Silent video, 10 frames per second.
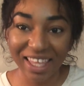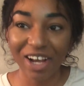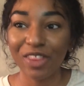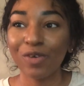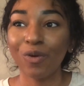
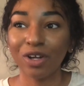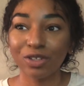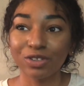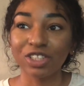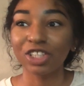They're the one
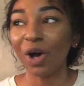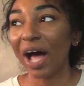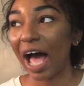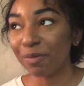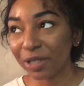who's so
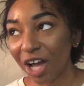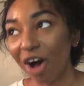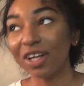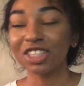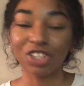happy,
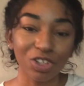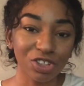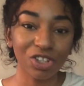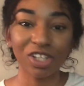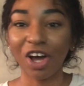always
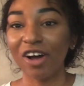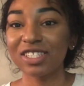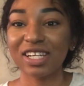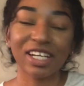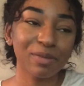social and
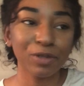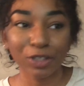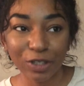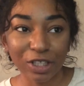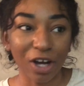always in a good
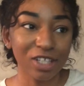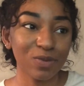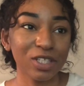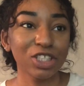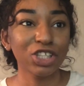mood and
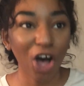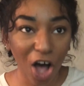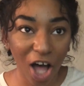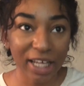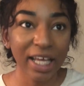always want to
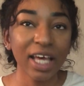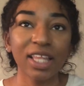talk.